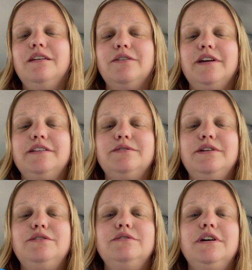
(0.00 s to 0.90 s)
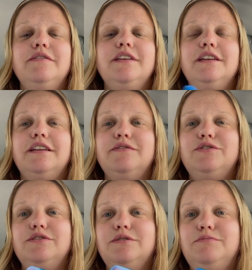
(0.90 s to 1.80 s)
Okay, so I do love that it gives
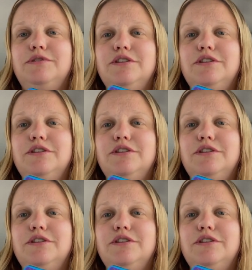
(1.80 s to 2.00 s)
you the,